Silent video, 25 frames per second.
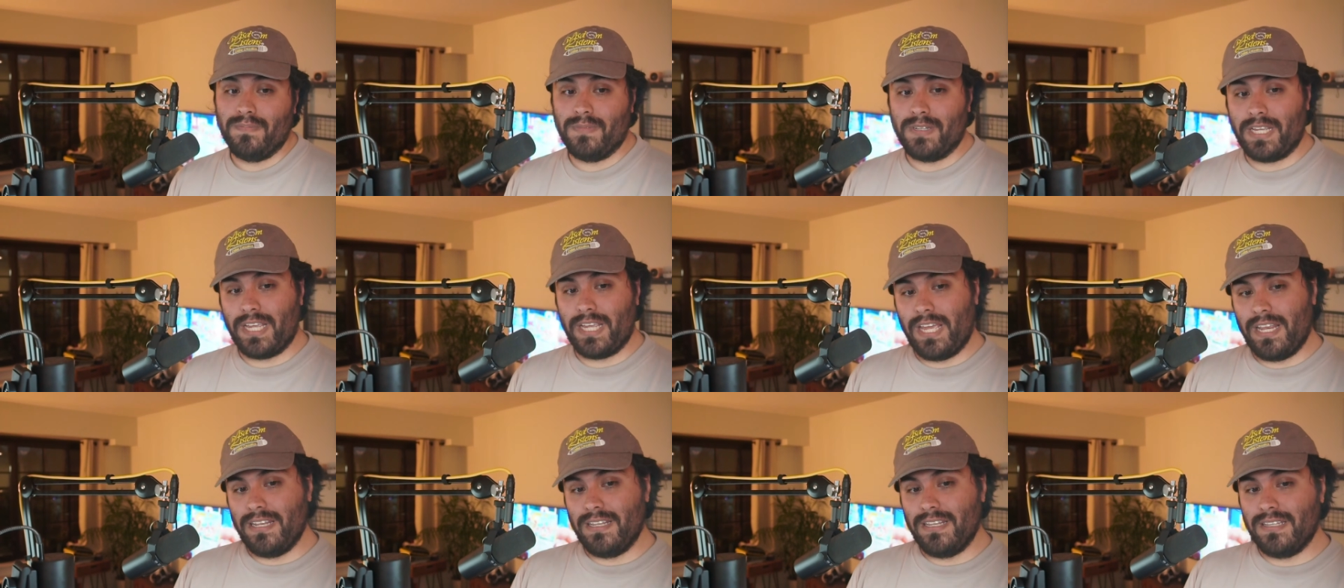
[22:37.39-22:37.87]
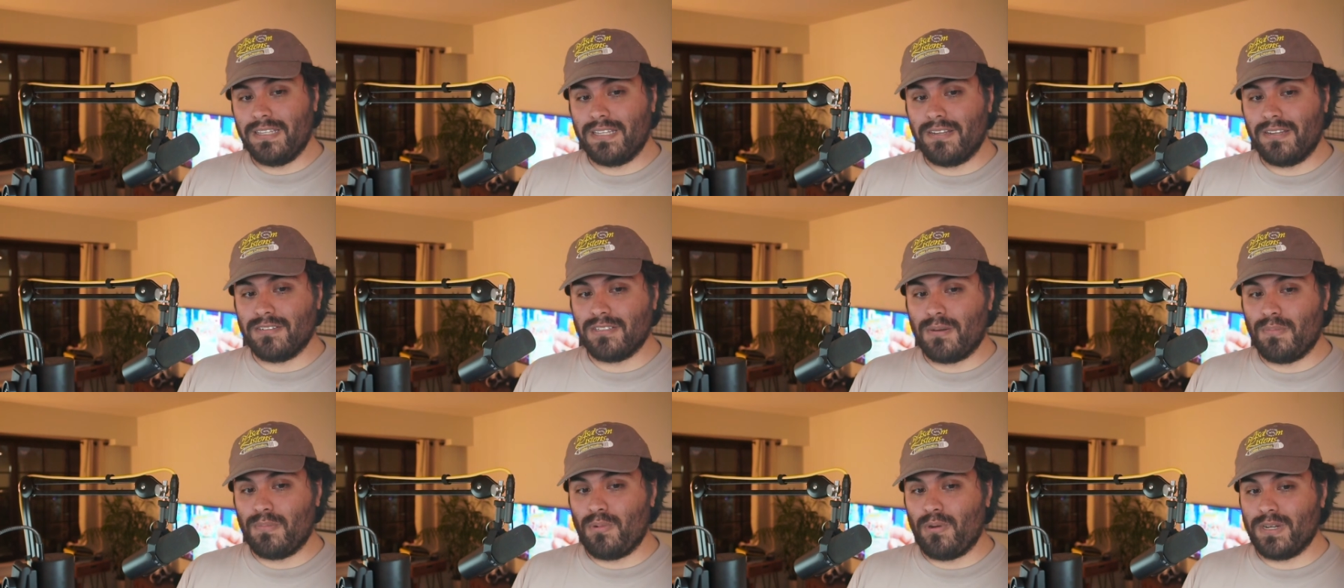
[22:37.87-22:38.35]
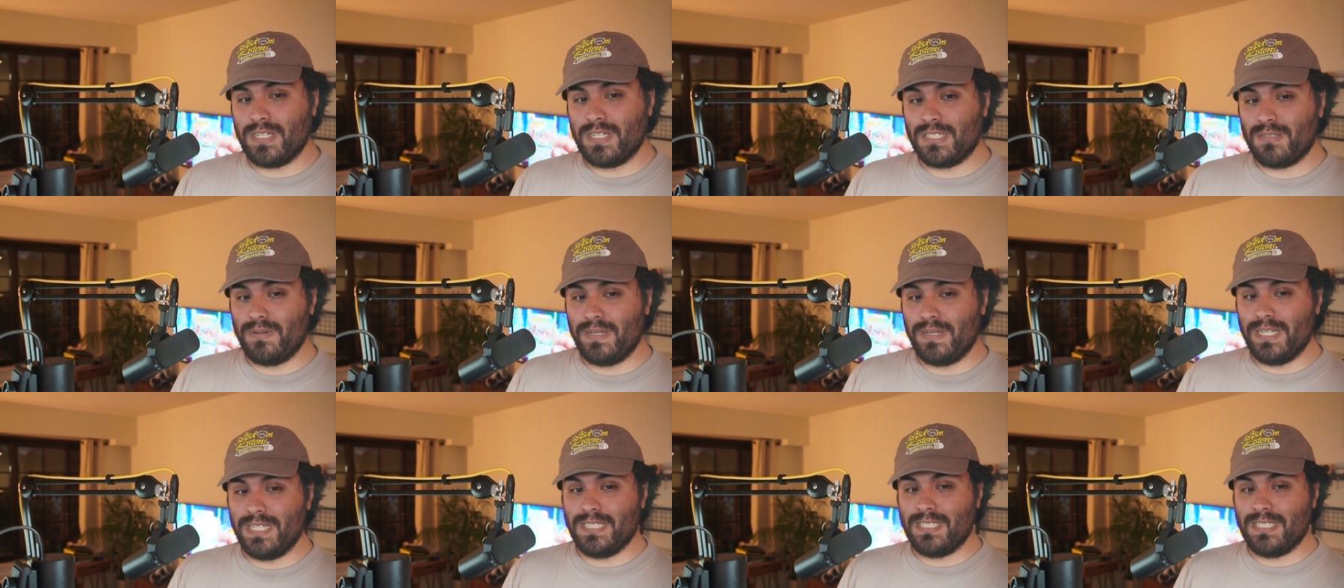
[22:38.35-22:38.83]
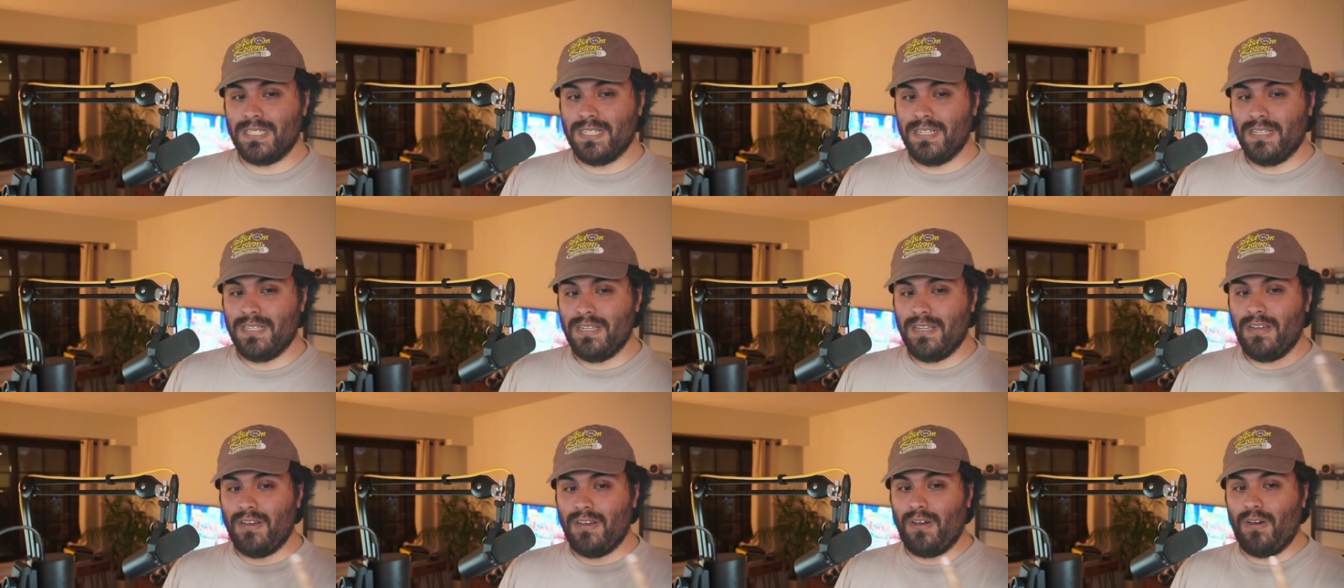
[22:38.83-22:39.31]
Again, there's our boy Squeeze
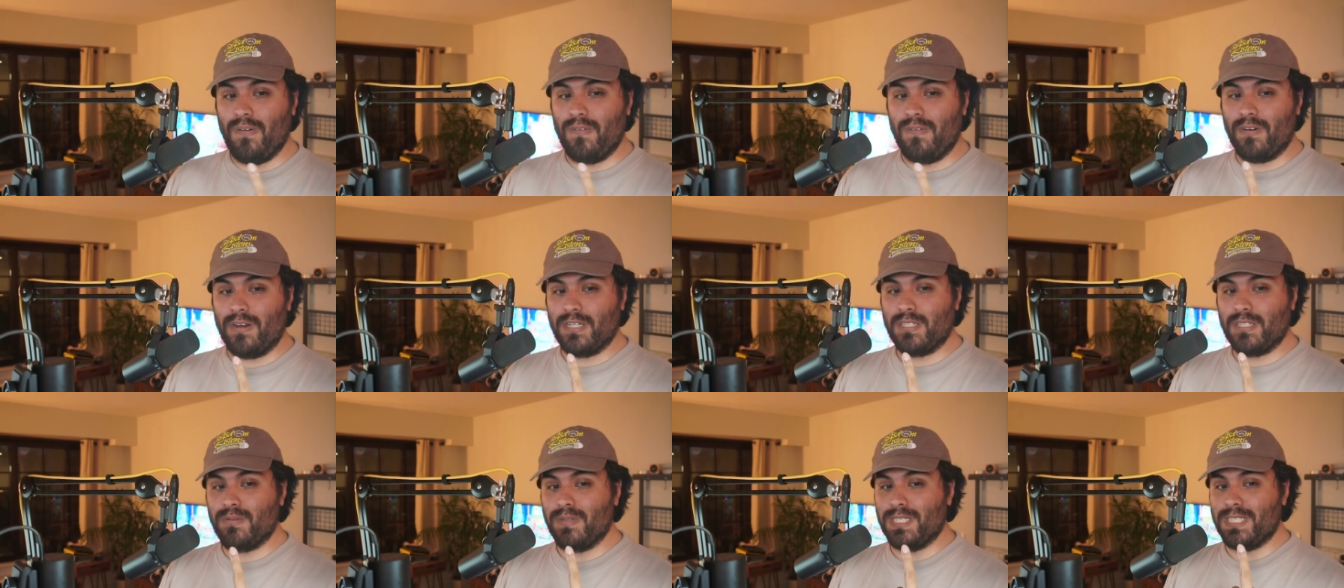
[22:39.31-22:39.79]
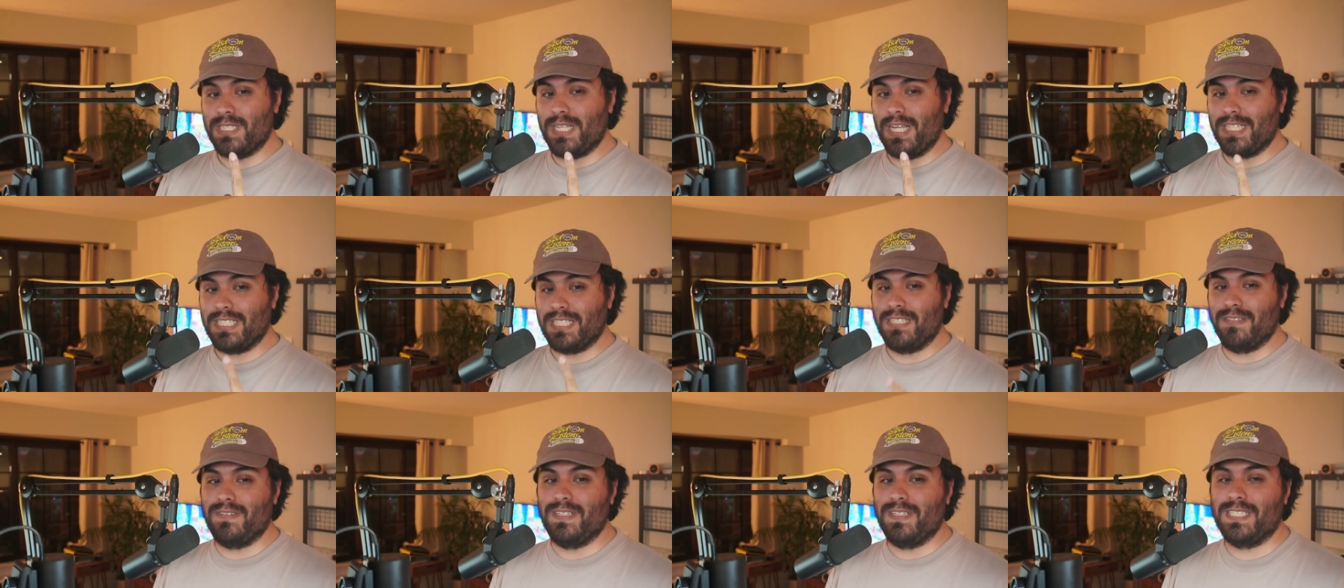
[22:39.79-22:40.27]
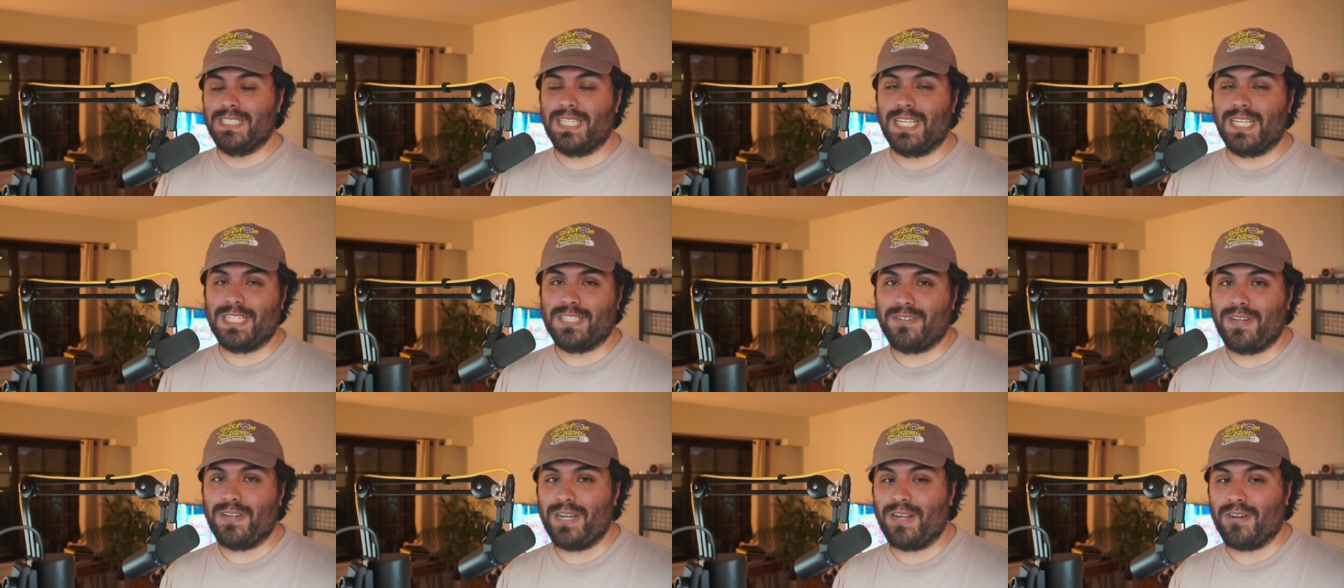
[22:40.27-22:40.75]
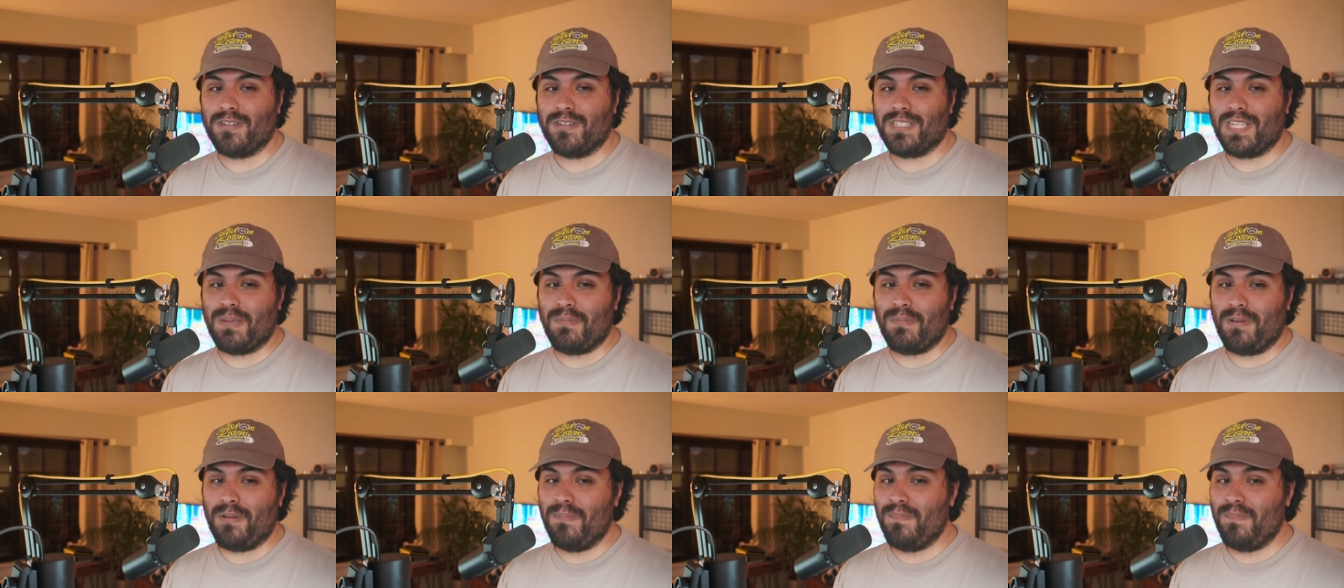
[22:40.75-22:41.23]
over at twitch.tv/trading card
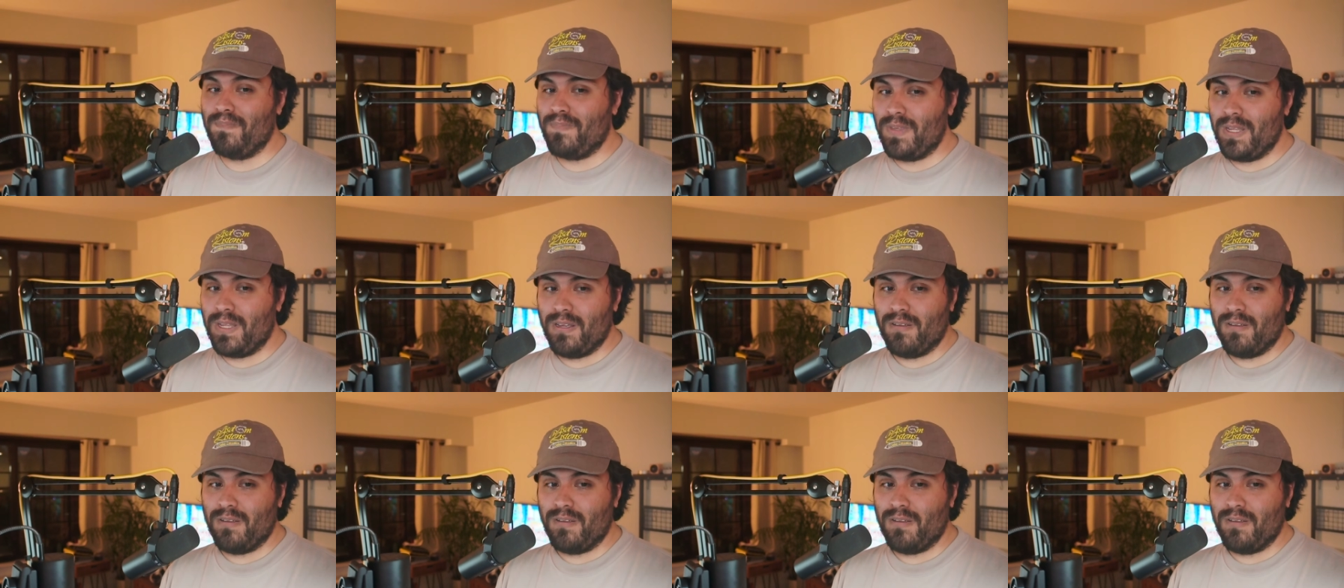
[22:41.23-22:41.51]
table.